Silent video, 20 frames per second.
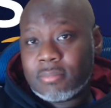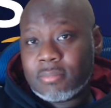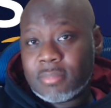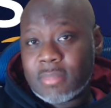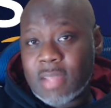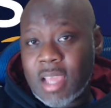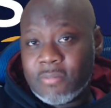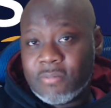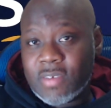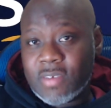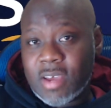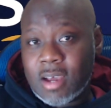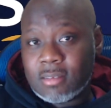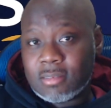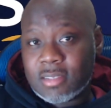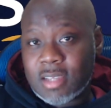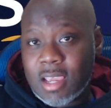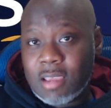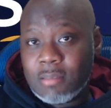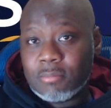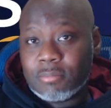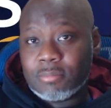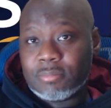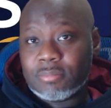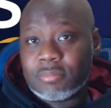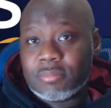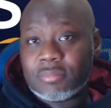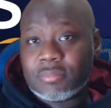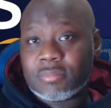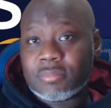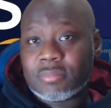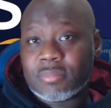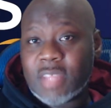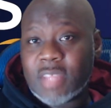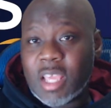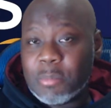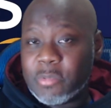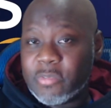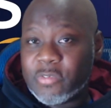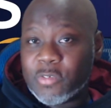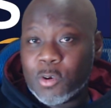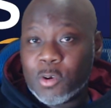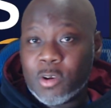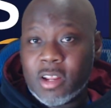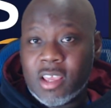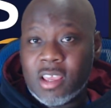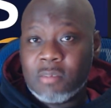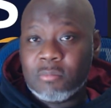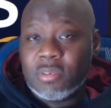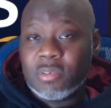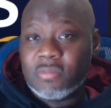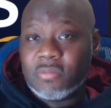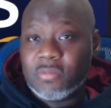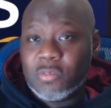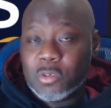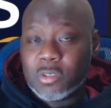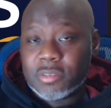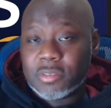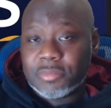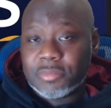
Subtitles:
that file type. They prefer the MP4.